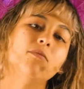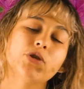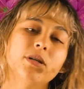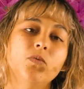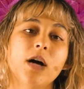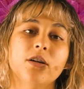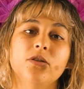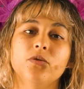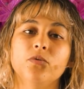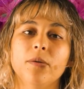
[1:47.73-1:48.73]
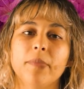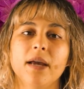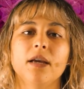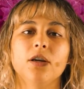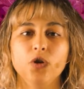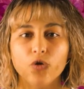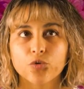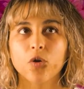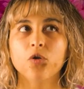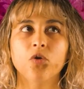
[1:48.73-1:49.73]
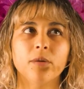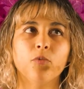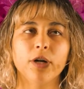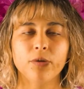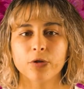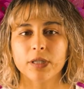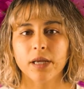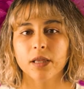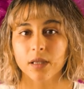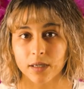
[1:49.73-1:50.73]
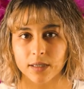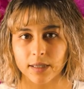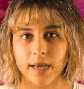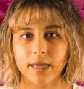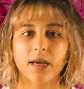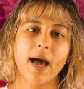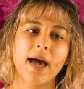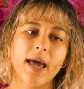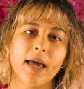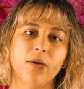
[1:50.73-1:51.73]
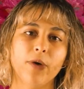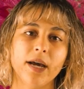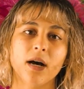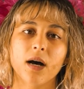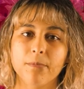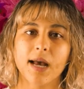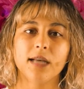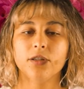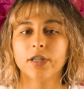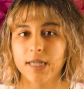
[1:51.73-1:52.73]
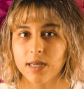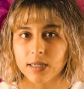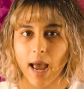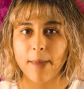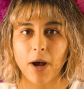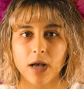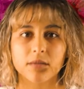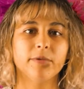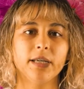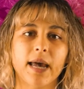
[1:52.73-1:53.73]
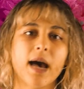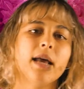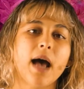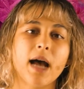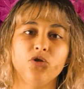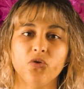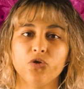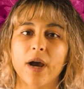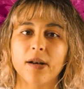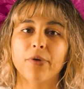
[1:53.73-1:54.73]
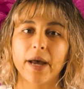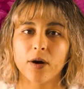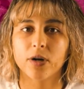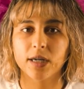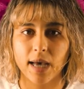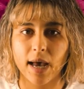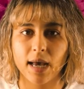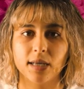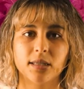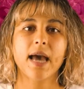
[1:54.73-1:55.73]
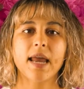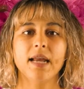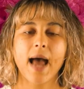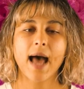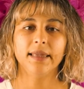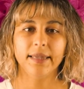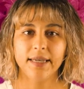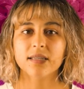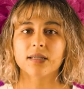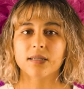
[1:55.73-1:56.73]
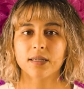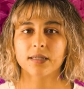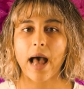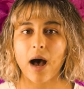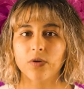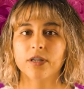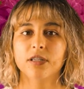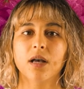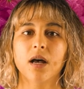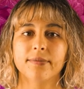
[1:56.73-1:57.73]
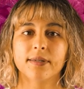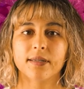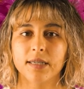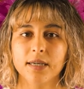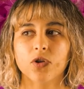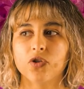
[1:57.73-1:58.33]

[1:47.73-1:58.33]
I'm just going to walk you through what my usual morning routine looks like. I wake up as early as I possibly can. I do try to prioritize getting at least 6 hours of sleep.